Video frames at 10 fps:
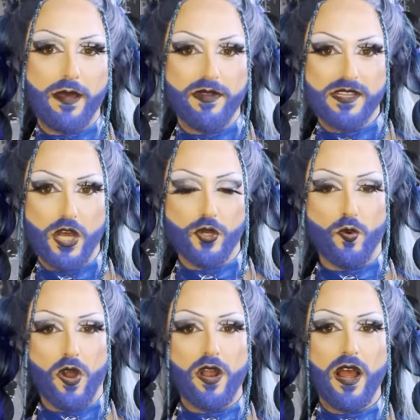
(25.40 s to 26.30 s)
name is Neon
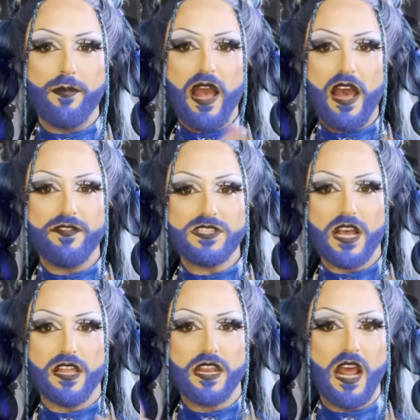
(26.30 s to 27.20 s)
Noire. I'm a half
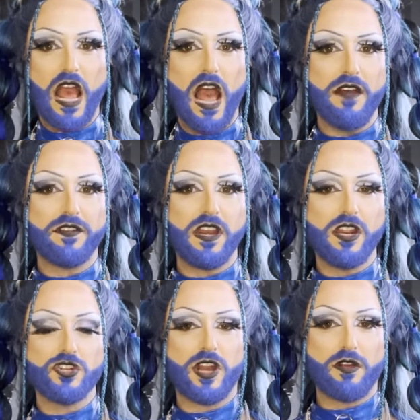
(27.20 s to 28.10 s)
Italian, half
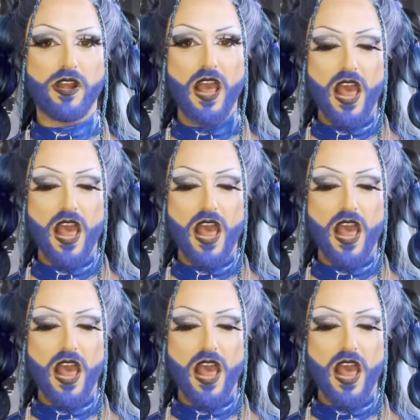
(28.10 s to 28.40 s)
Canadian drag queen